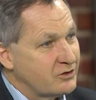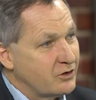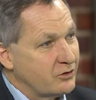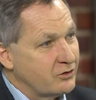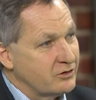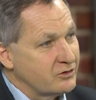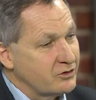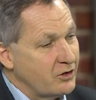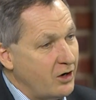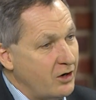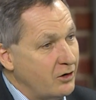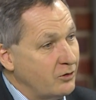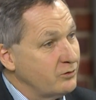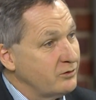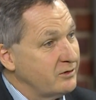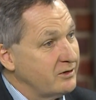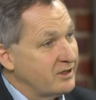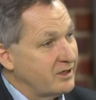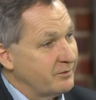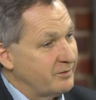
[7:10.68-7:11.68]
So there's
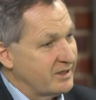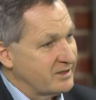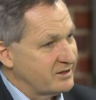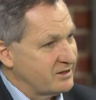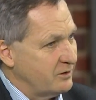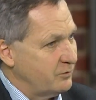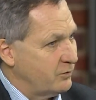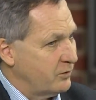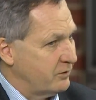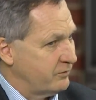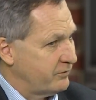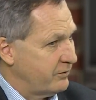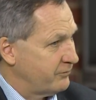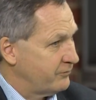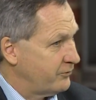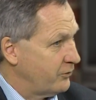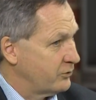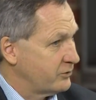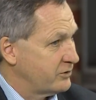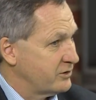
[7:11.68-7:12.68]
only capacity in the world for
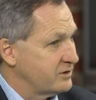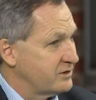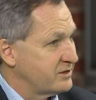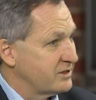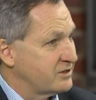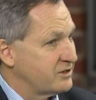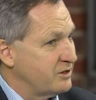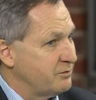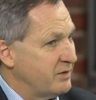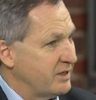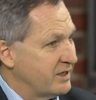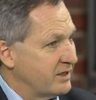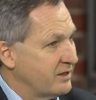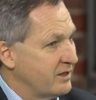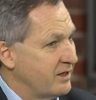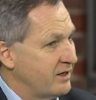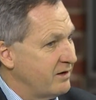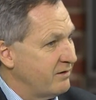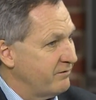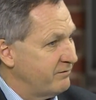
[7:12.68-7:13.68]
460
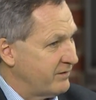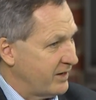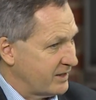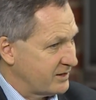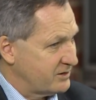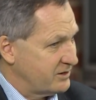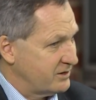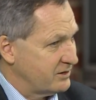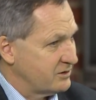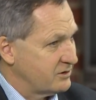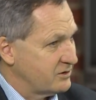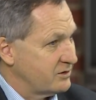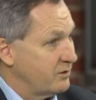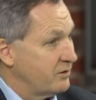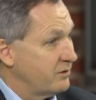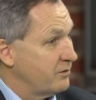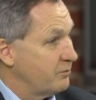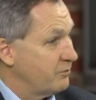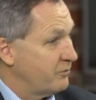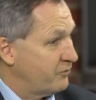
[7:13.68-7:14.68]
million vaccines
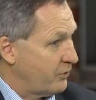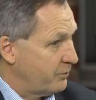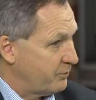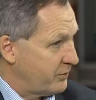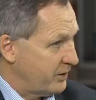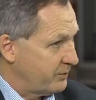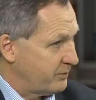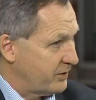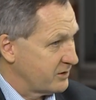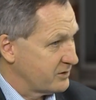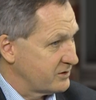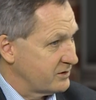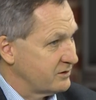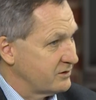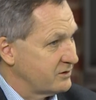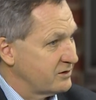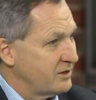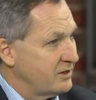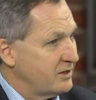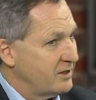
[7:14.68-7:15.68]
per
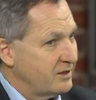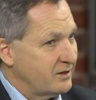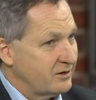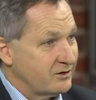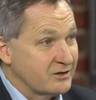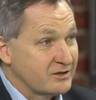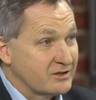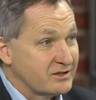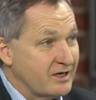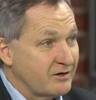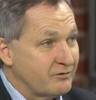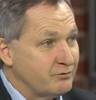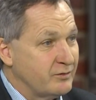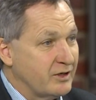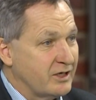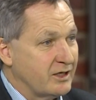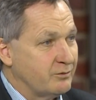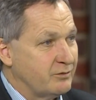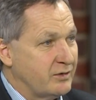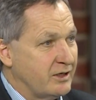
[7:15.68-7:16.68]
persons. There's 7
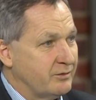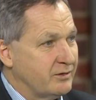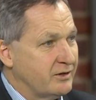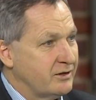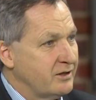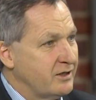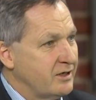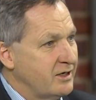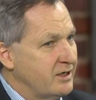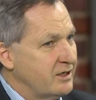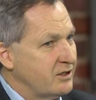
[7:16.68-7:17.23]
billion people.